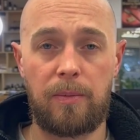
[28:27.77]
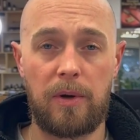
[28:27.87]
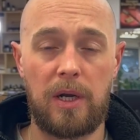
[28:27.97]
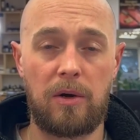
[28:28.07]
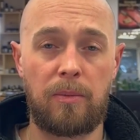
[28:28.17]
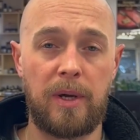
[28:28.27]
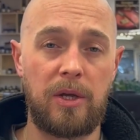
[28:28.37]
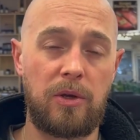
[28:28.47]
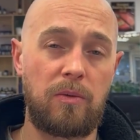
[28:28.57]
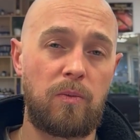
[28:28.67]
little bit,
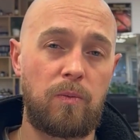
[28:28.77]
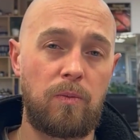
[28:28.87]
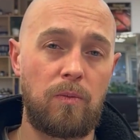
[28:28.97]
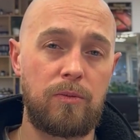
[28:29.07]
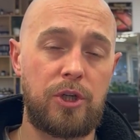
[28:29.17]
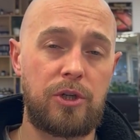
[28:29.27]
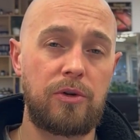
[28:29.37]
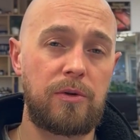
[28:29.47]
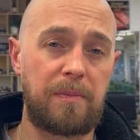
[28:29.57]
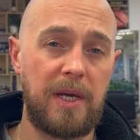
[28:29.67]
you
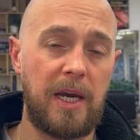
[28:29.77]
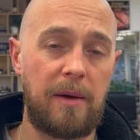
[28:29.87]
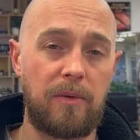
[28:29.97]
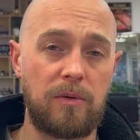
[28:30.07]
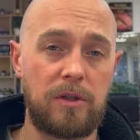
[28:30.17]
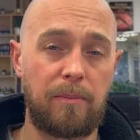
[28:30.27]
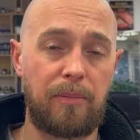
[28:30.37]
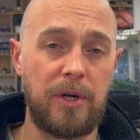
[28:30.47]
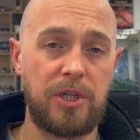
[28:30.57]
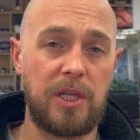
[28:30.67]
should be able to
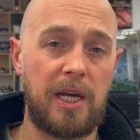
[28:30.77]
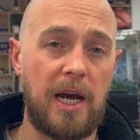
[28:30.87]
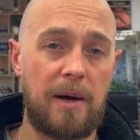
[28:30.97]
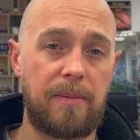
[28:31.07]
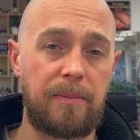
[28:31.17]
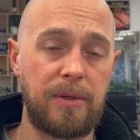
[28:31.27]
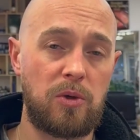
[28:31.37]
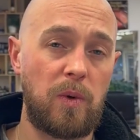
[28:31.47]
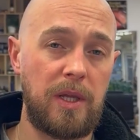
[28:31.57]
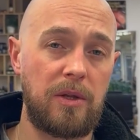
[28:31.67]
bridge the gap
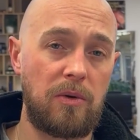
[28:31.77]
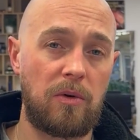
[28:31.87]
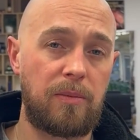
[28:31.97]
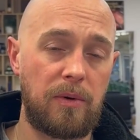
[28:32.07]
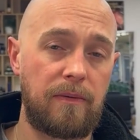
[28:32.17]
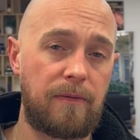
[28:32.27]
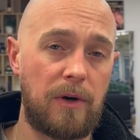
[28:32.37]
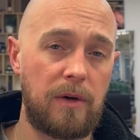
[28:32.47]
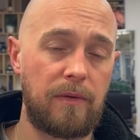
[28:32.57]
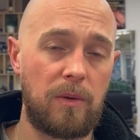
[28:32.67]
between the
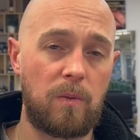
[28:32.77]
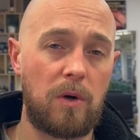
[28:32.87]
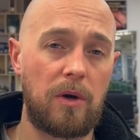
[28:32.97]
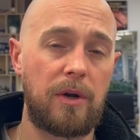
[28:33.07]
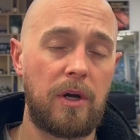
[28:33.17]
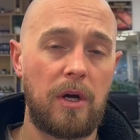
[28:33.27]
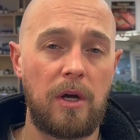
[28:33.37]
0.5 and the 1,